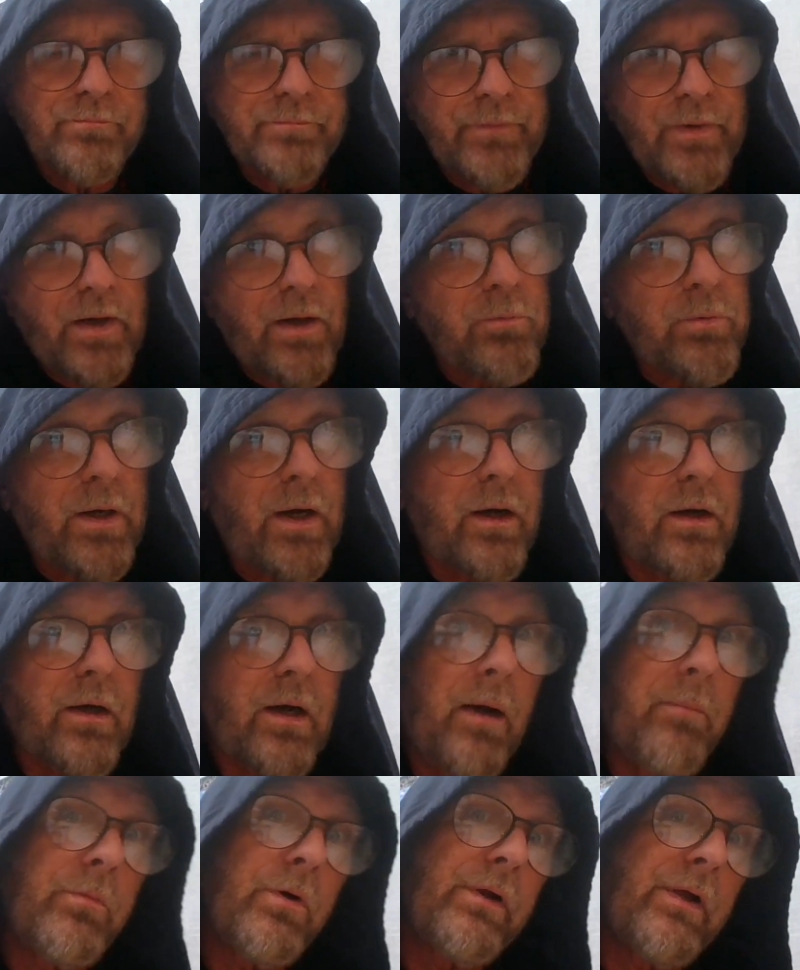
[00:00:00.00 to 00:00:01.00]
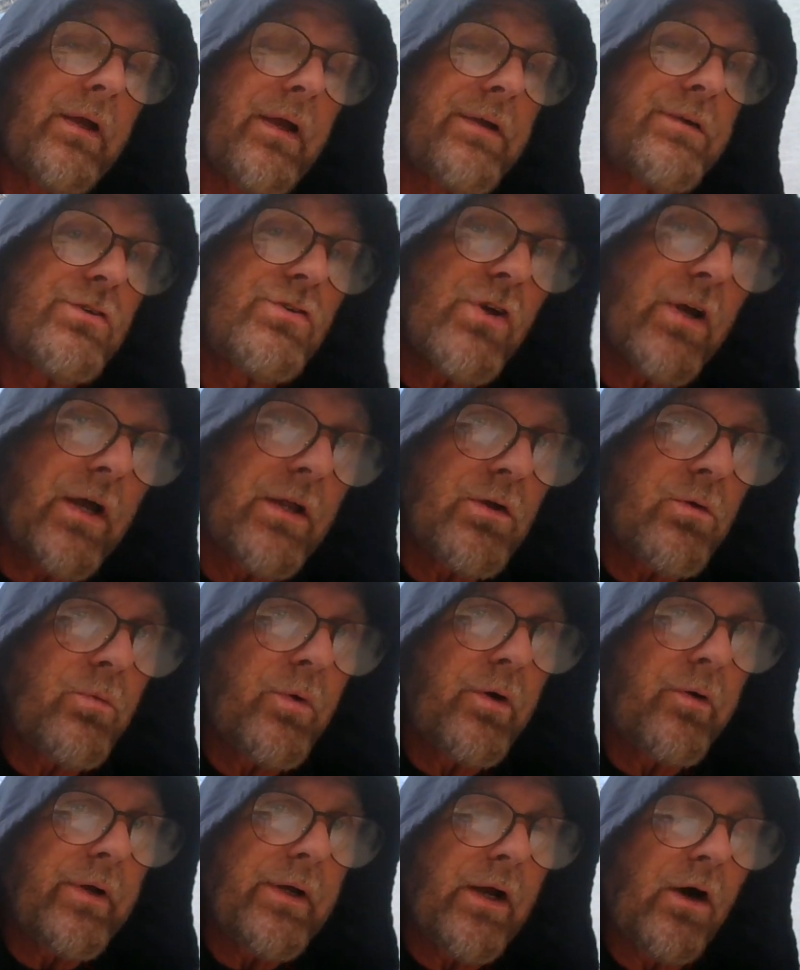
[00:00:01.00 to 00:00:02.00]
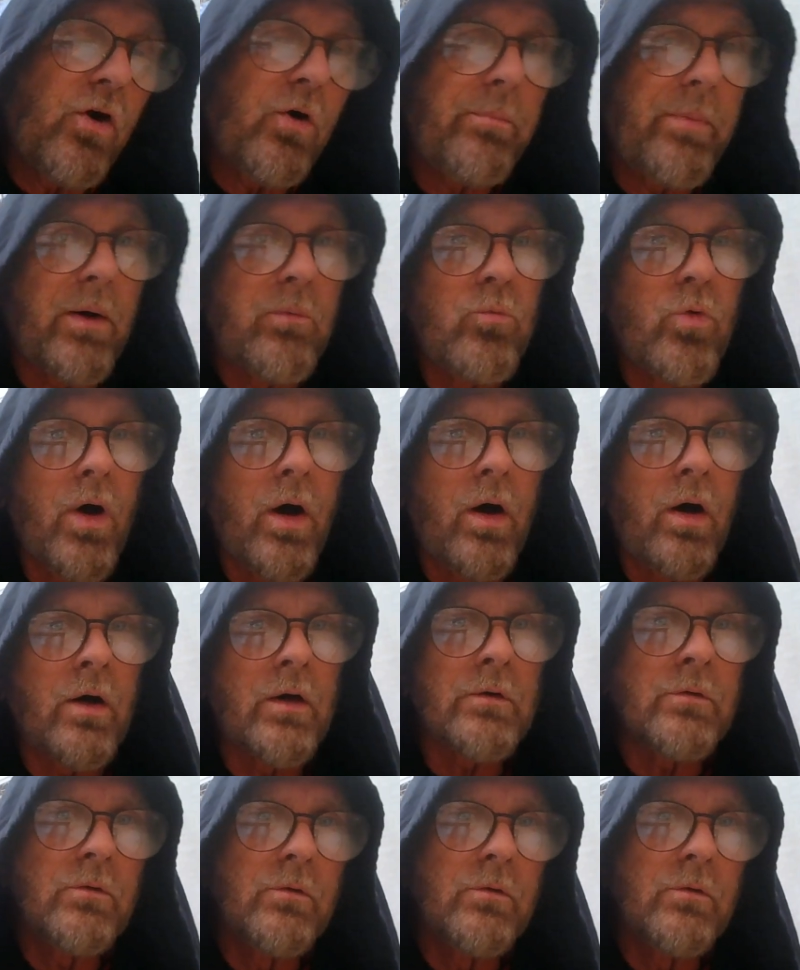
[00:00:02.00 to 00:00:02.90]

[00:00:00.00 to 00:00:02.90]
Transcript: I, I'm going to guess January. I hope I'm wrong